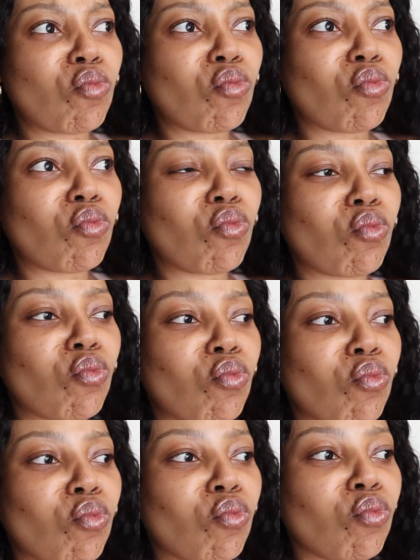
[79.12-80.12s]
when is
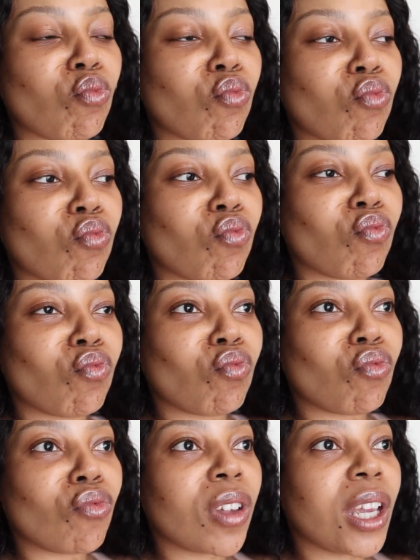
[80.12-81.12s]
Father's Day?
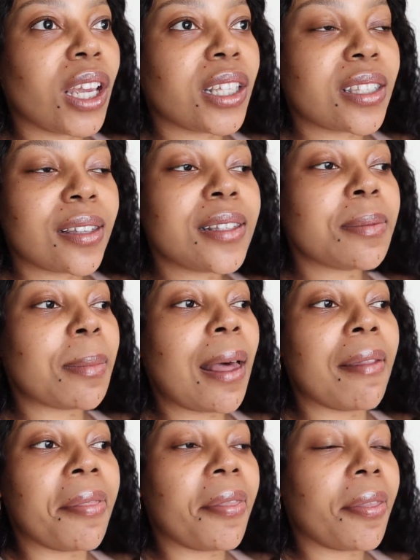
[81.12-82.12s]
It's this
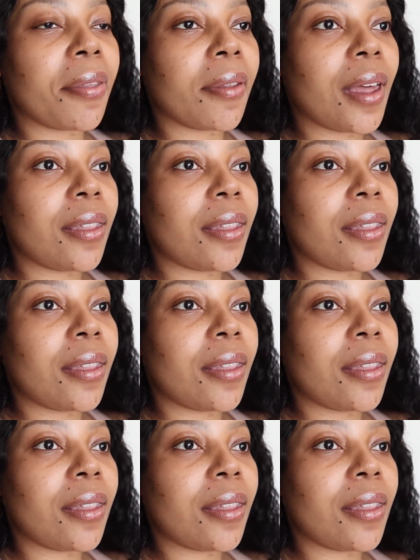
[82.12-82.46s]
month.